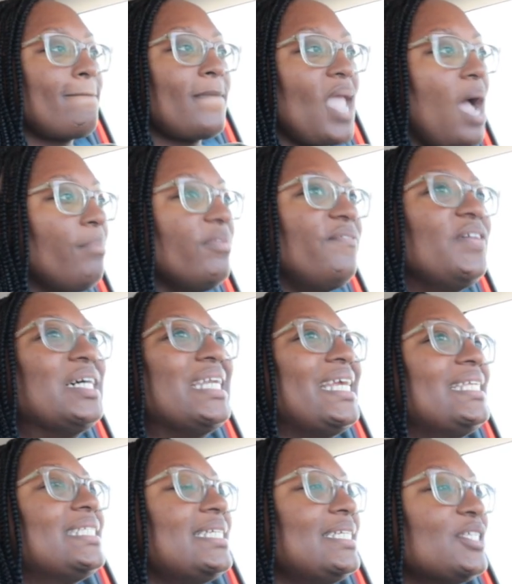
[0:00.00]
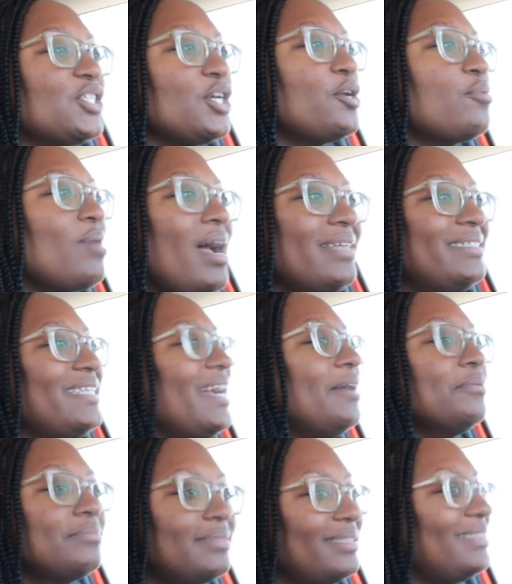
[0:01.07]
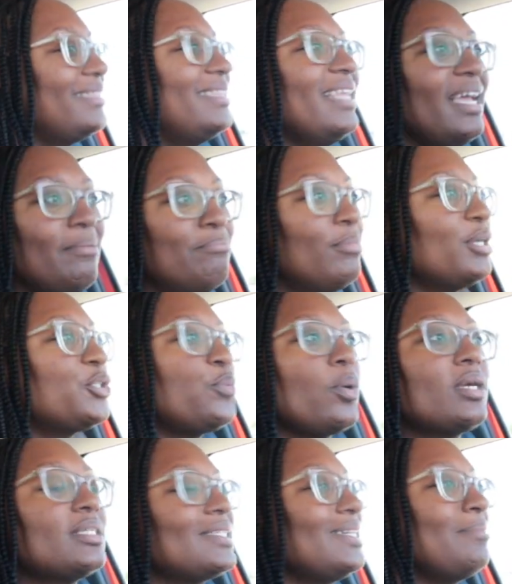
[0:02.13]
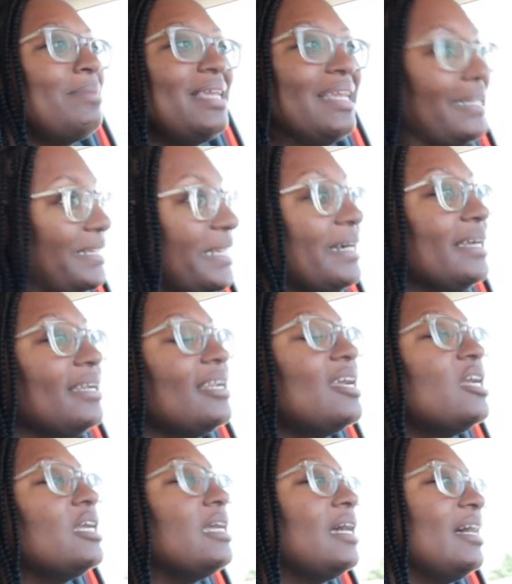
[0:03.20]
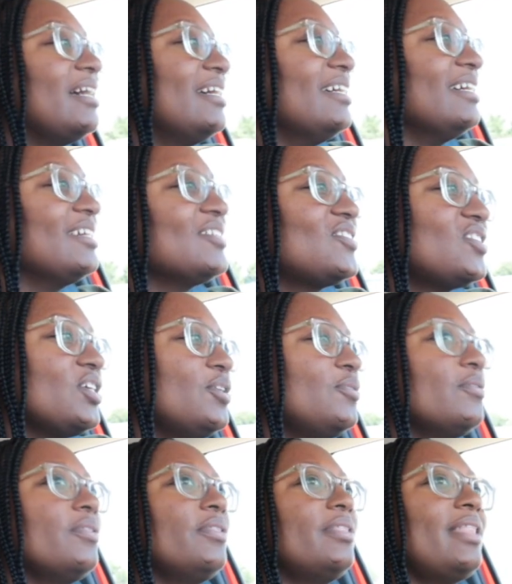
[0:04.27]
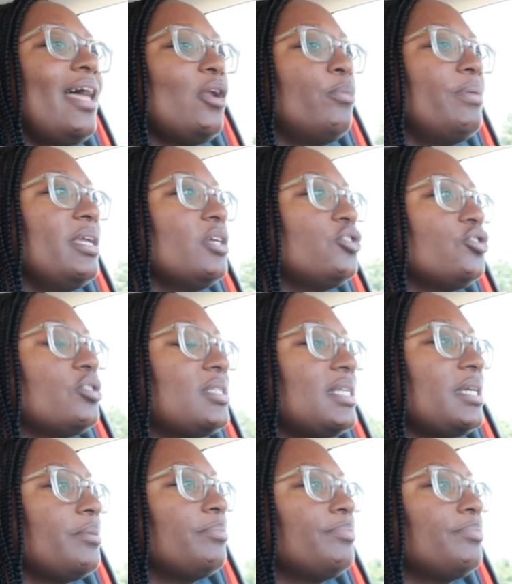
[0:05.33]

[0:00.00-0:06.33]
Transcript: I'm the fun auntie, so I doubt that much work is going to be getting done. So that'll be interesting.